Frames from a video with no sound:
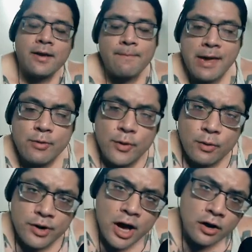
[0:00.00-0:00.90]
maybe we
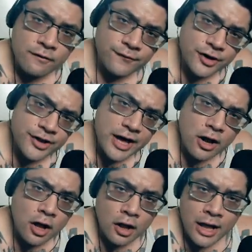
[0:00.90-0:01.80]
were not going to figure that
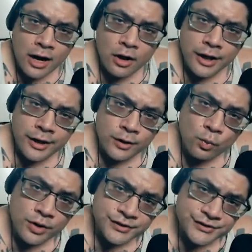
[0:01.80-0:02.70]
all out in
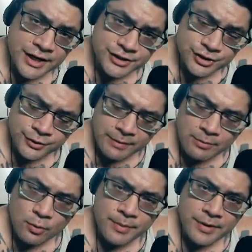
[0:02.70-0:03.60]
one session. Maybe
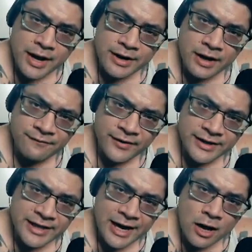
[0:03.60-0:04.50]
we might not
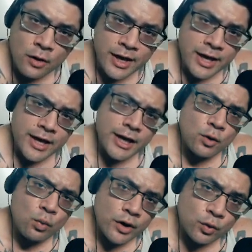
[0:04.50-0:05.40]
find that out
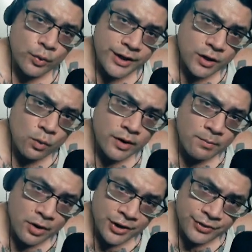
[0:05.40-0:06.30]
in one week, one
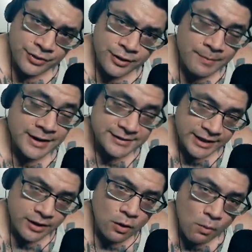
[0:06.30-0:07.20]
month. It might
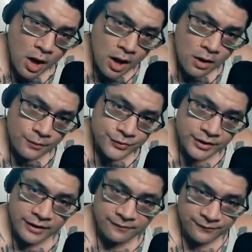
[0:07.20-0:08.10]
take a while to
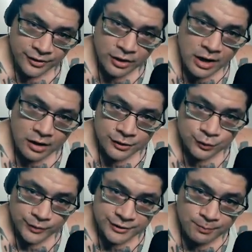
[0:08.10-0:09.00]
like figure out our
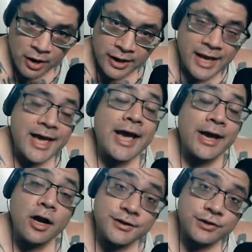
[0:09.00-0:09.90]
sweet spot.
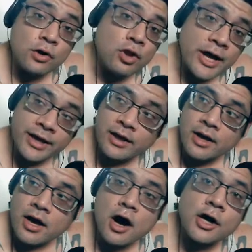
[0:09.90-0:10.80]
And also, like,
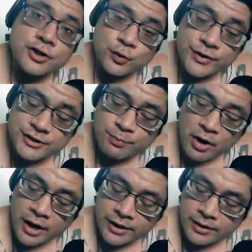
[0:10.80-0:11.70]
our sweet
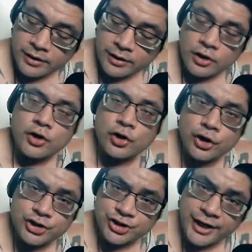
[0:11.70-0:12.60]
spot
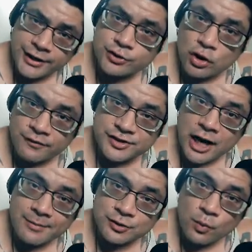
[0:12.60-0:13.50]
could change over
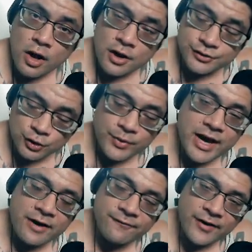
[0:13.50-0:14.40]
time as well. So we
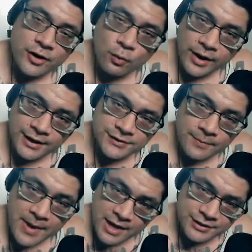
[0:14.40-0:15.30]
got to find a way to
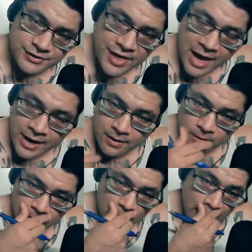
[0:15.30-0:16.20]
manage that,
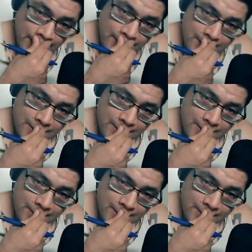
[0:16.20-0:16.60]
right?